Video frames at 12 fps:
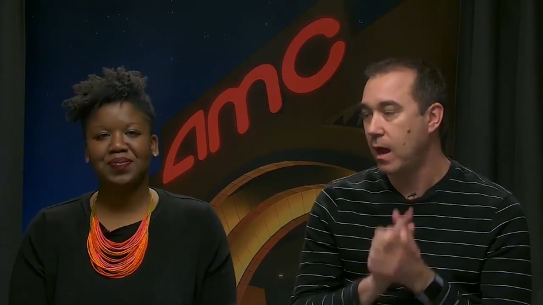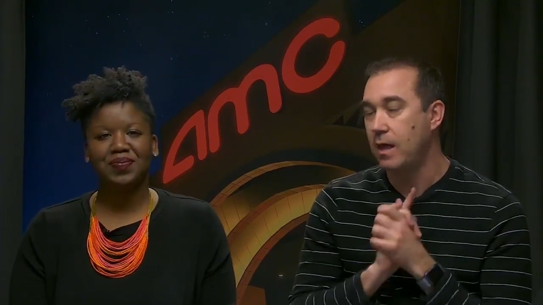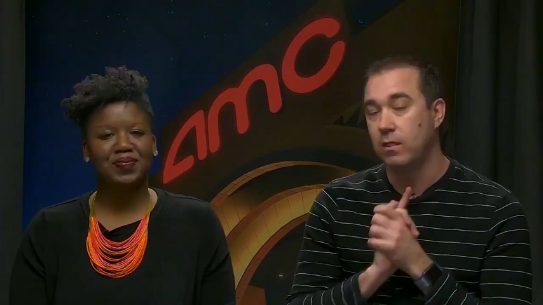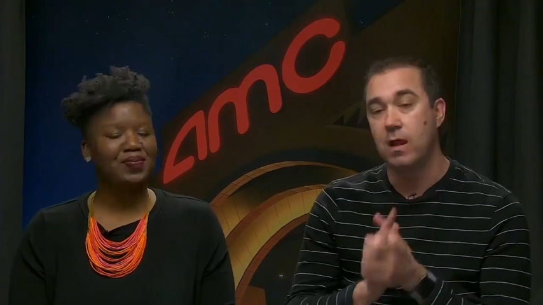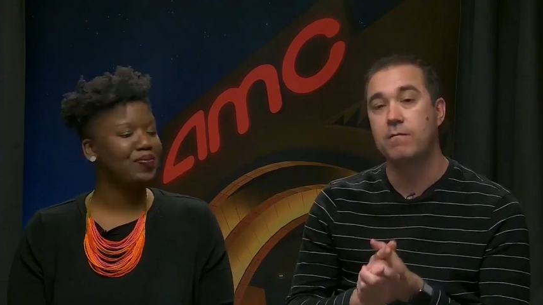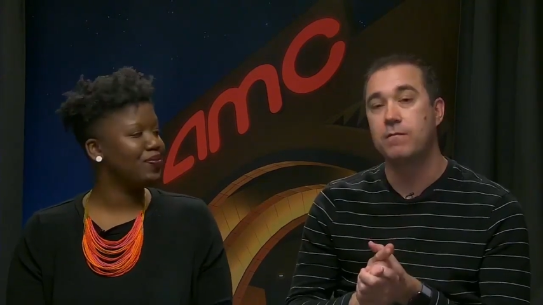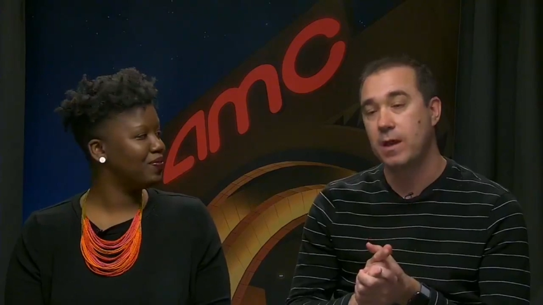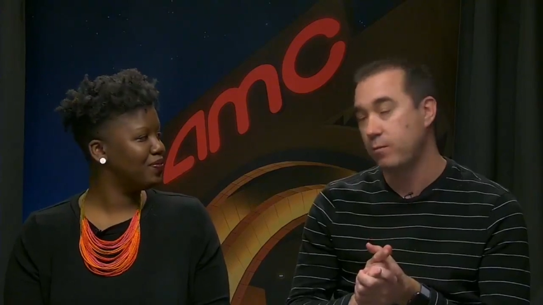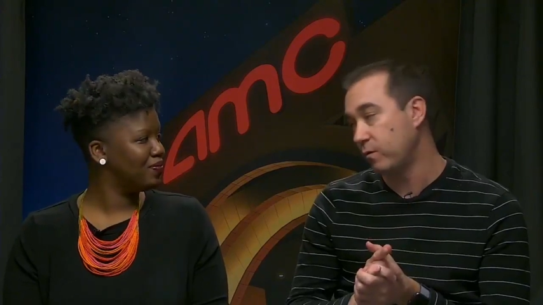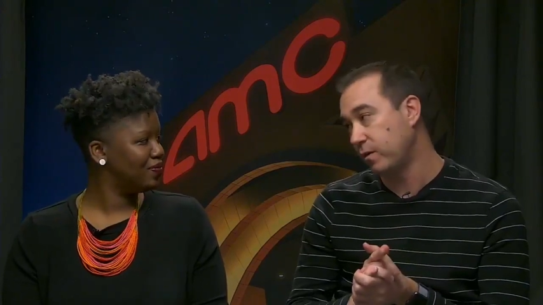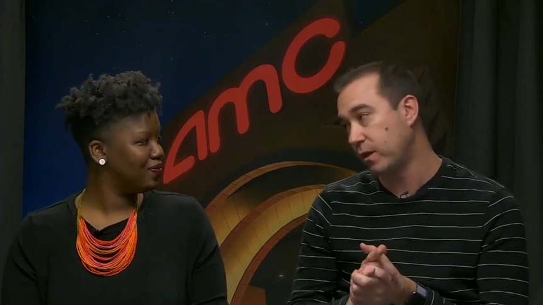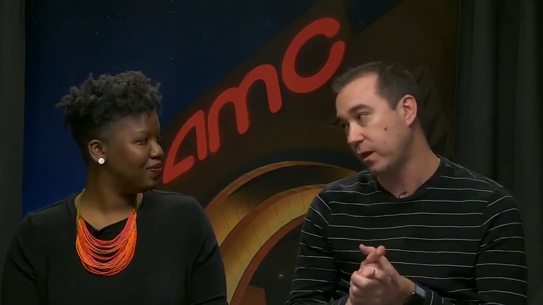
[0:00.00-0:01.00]
Speaker 1: I love that
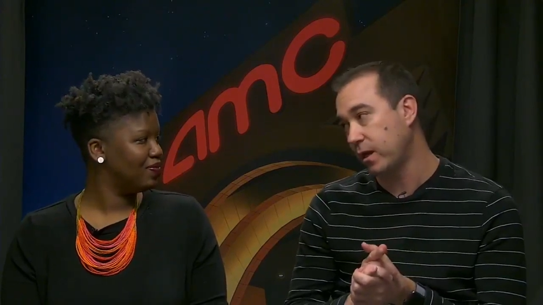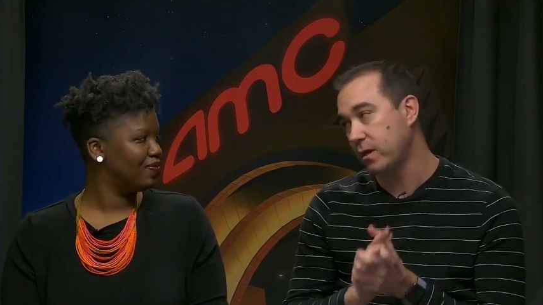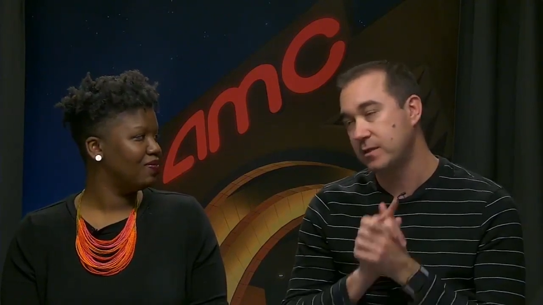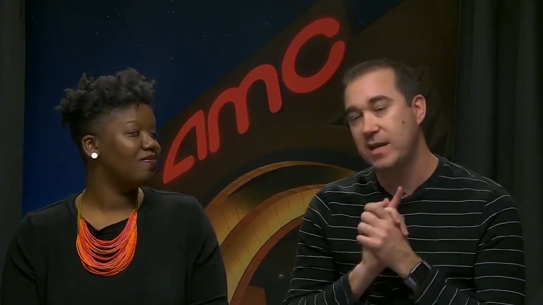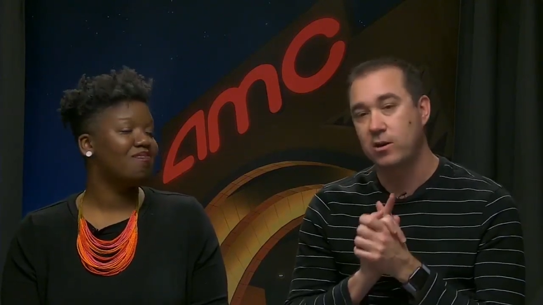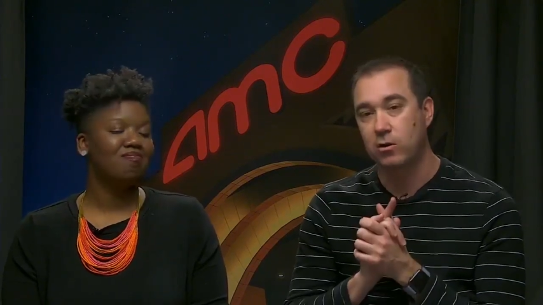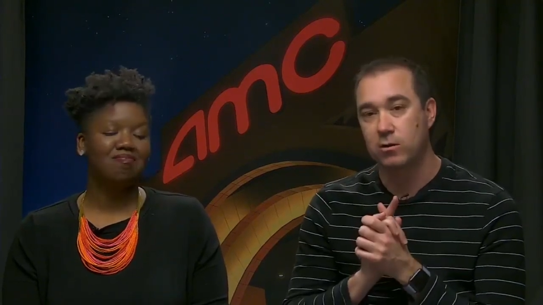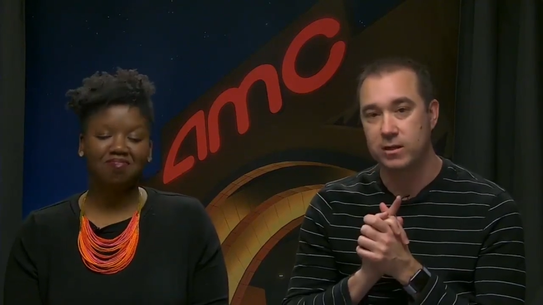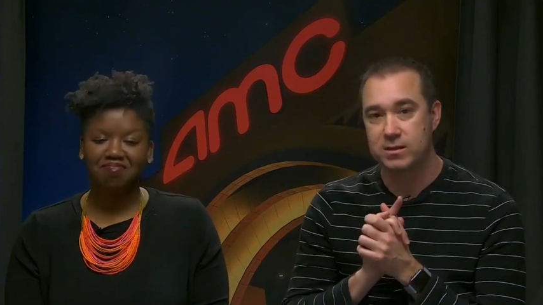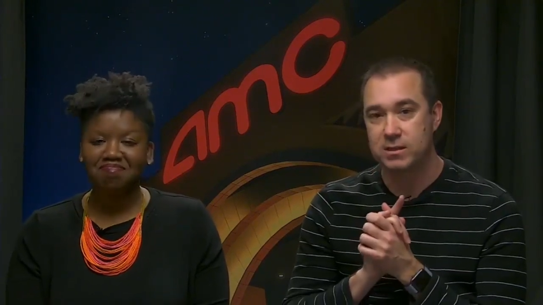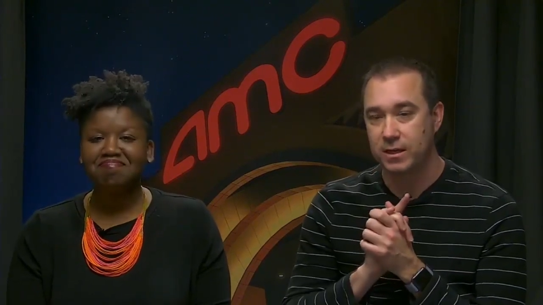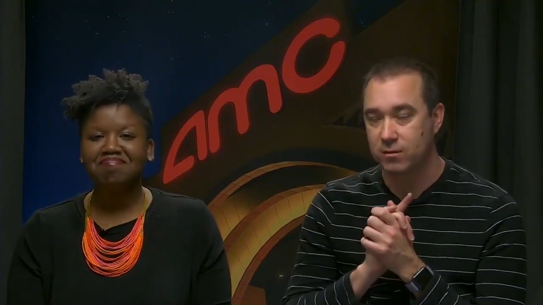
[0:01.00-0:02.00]
movie Kick-Ass. Hit Girl
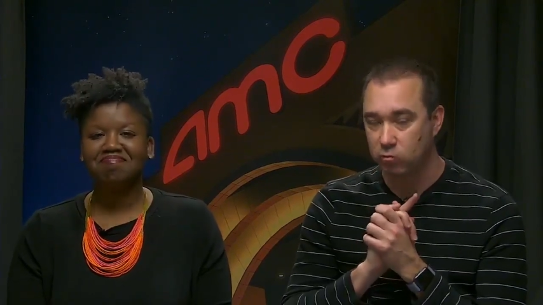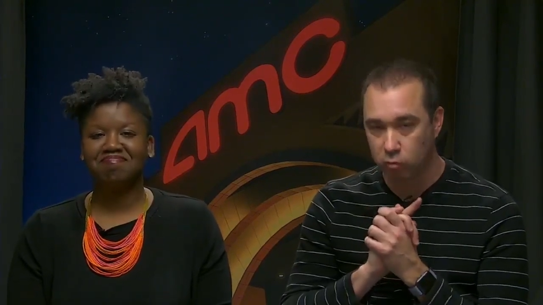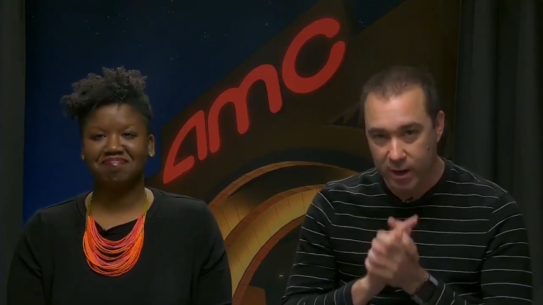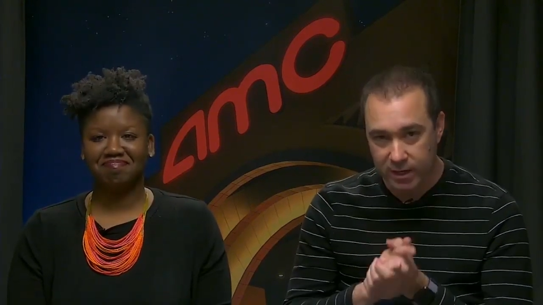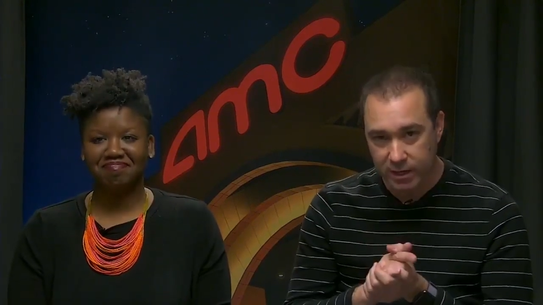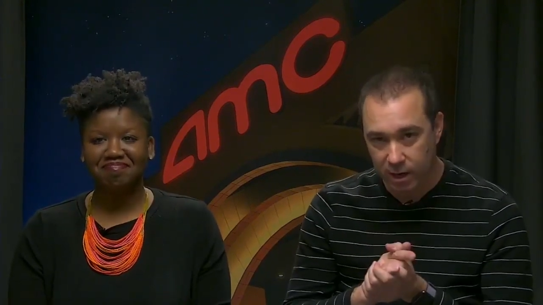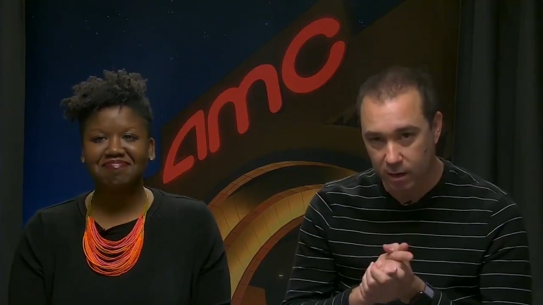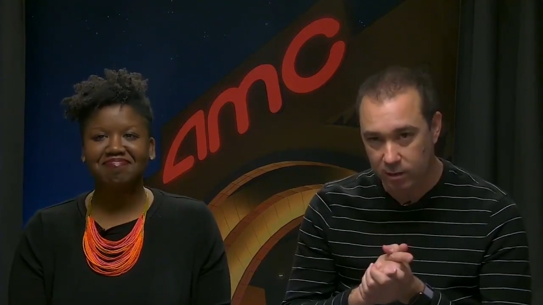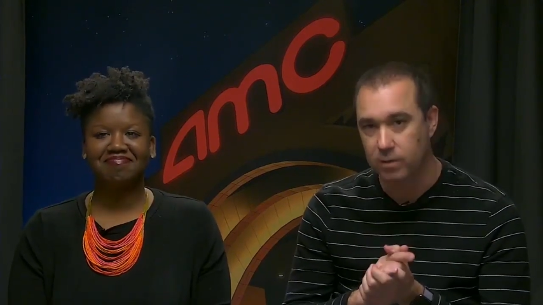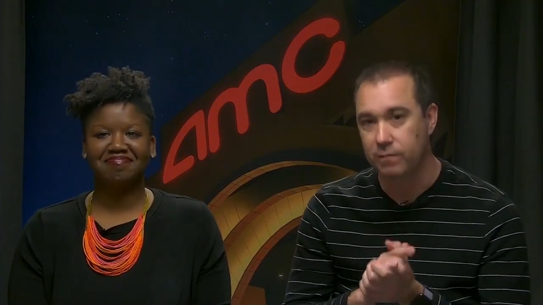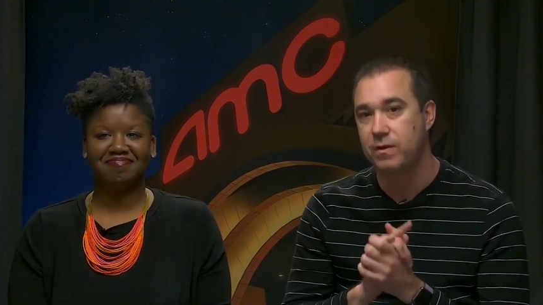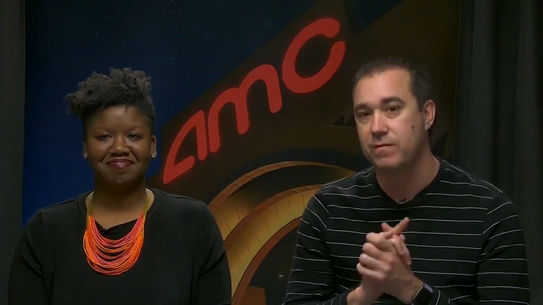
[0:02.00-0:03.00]
is a great
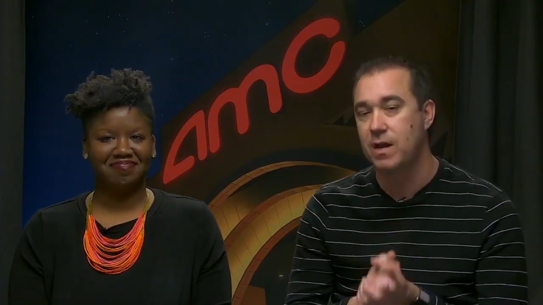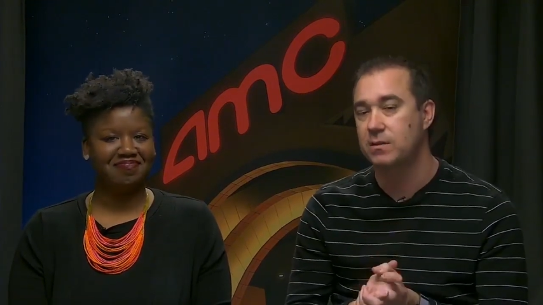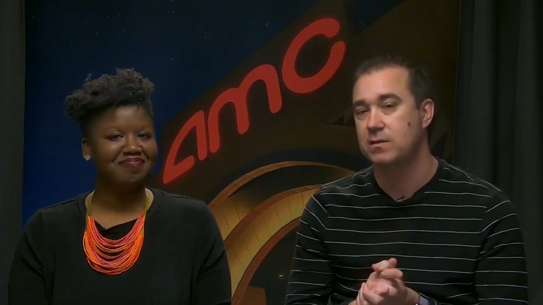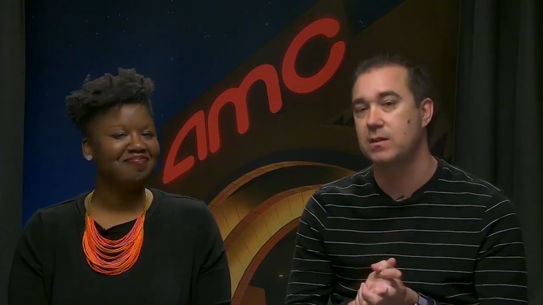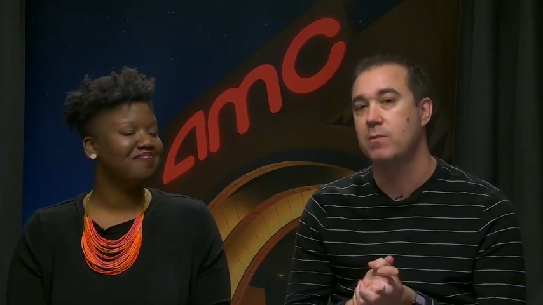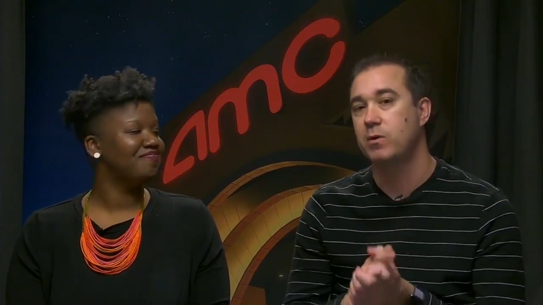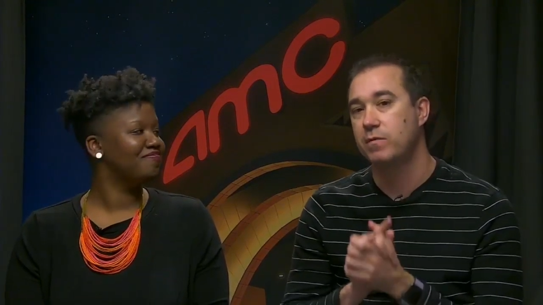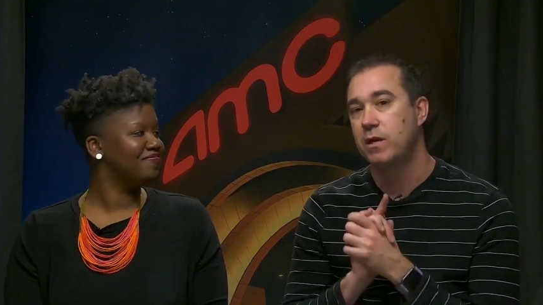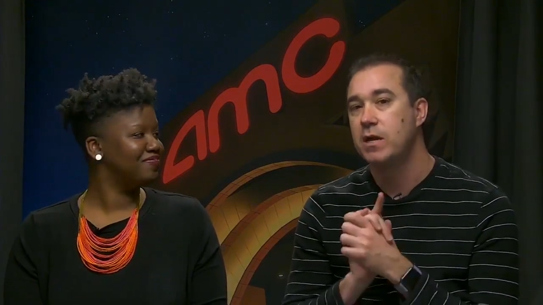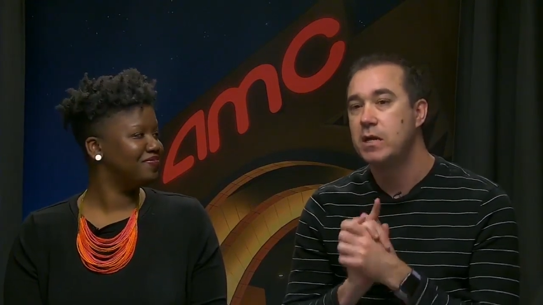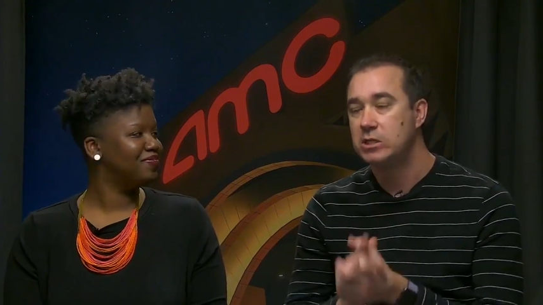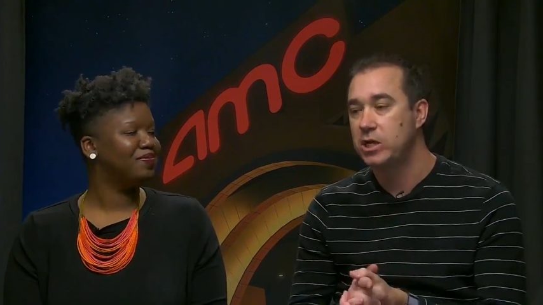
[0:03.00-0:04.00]
character. If you've not seen that movie,
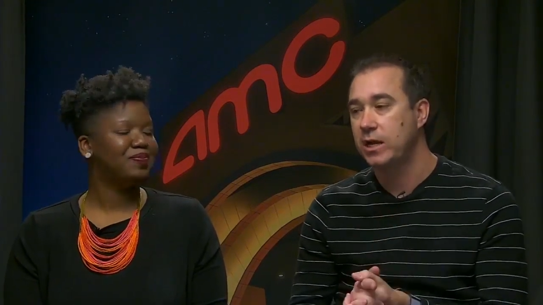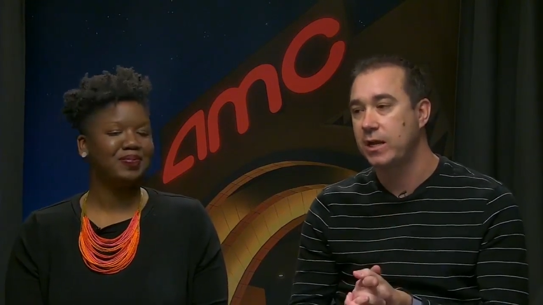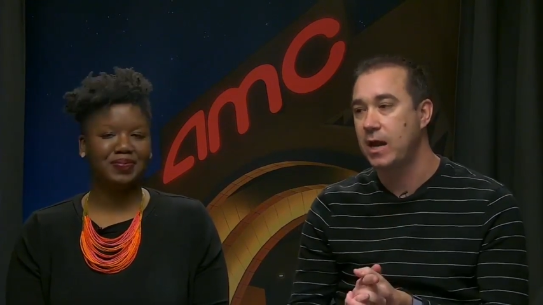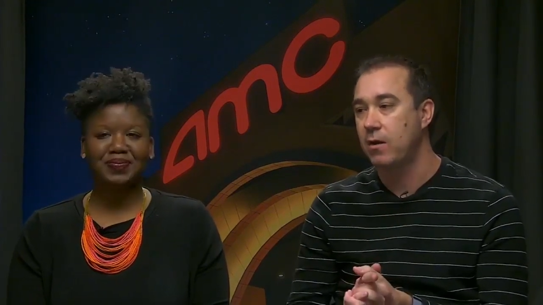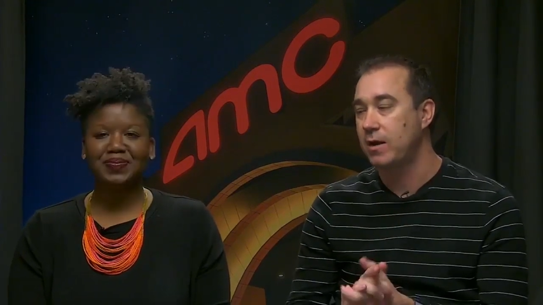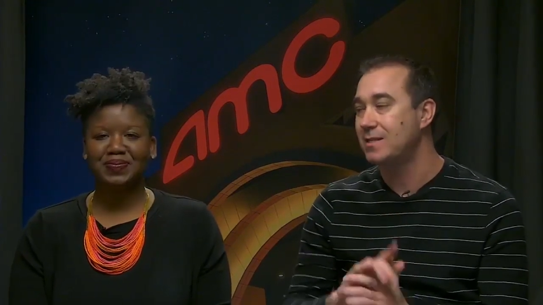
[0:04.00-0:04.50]
check it out.